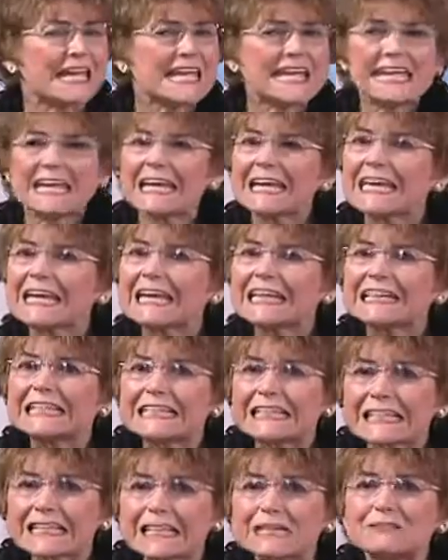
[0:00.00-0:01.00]
He had
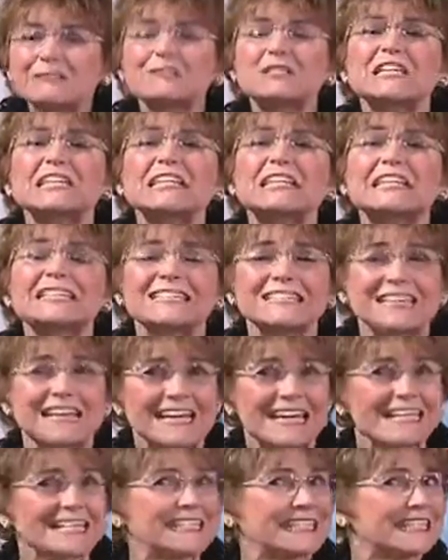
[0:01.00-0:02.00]
lived in
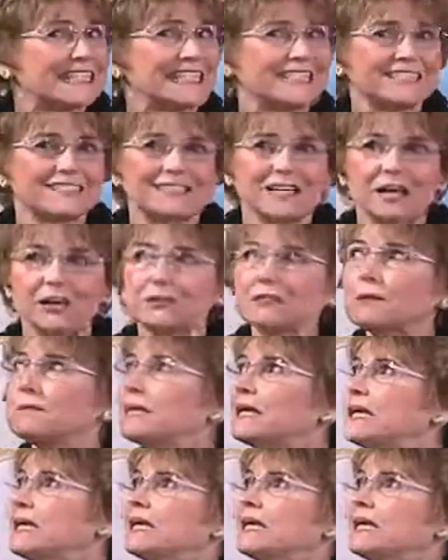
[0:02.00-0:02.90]
tents the entire time.